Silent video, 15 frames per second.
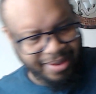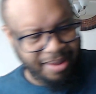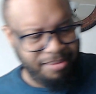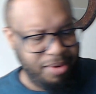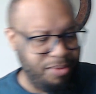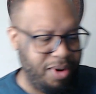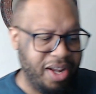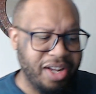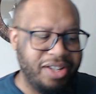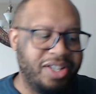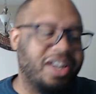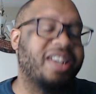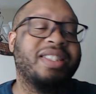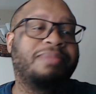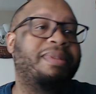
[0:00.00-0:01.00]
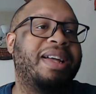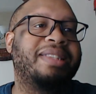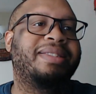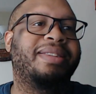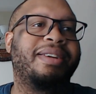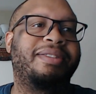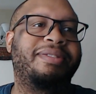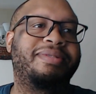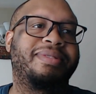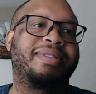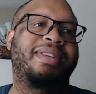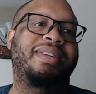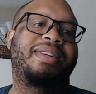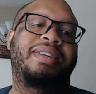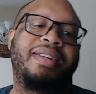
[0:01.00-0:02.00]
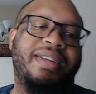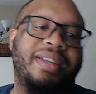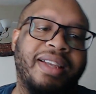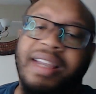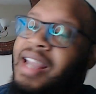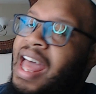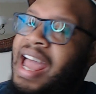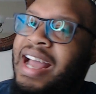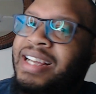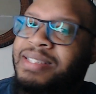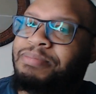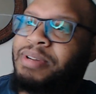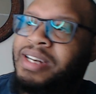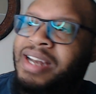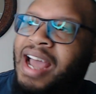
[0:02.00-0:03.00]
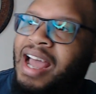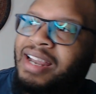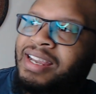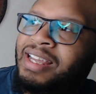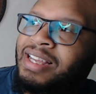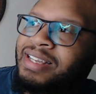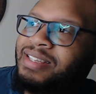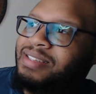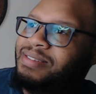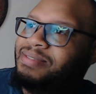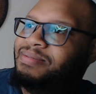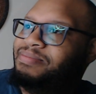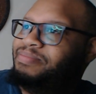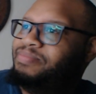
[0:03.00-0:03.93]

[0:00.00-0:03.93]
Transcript: let me readjust myself. Last but not least,